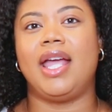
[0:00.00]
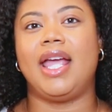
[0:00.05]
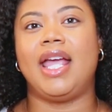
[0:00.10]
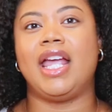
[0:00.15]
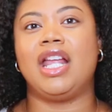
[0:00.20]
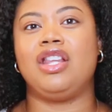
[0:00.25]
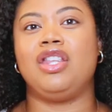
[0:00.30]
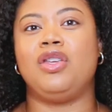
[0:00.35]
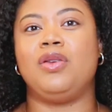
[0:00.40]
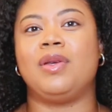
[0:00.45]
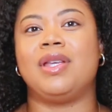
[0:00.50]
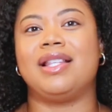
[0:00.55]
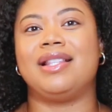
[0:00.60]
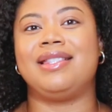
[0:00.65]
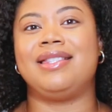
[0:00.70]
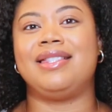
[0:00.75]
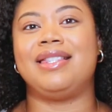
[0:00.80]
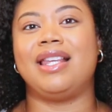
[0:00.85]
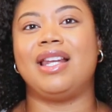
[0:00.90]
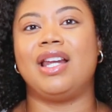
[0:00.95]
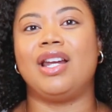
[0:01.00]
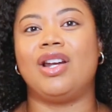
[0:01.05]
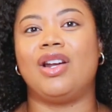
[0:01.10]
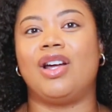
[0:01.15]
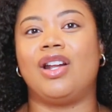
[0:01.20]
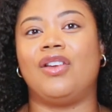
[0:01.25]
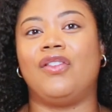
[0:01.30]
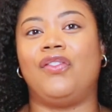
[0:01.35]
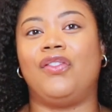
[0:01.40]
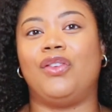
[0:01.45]
and you could sit it
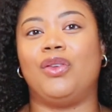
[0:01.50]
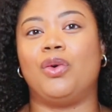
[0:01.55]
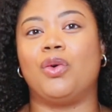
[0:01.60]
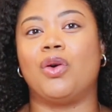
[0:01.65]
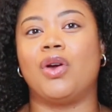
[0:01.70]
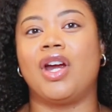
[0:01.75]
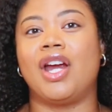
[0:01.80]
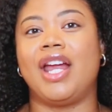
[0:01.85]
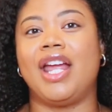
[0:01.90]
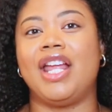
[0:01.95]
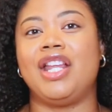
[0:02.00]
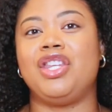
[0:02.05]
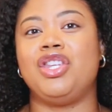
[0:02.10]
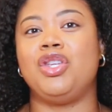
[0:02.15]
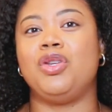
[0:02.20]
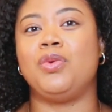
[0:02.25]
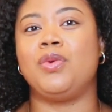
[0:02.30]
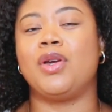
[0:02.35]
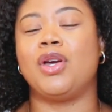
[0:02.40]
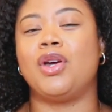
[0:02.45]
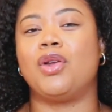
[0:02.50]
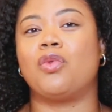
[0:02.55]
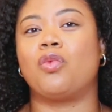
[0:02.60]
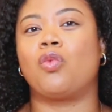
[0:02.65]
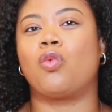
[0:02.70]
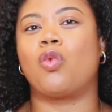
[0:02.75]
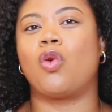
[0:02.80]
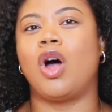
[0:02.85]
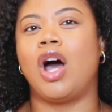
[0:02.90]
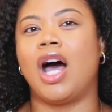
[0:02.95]
on the floor and you could
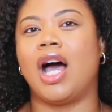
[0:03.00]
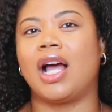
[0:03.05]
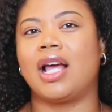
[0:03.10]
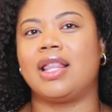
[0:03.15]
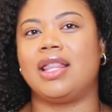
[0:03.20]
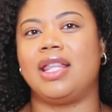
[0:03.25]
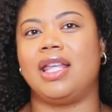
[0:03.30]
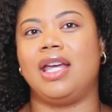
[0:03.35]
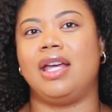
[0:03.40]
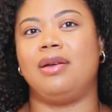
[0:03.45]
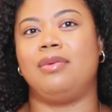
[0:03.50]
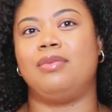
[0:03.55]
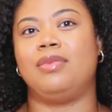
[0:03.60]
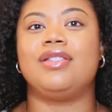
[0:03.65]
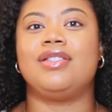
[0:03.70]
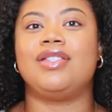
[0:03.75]
rock them.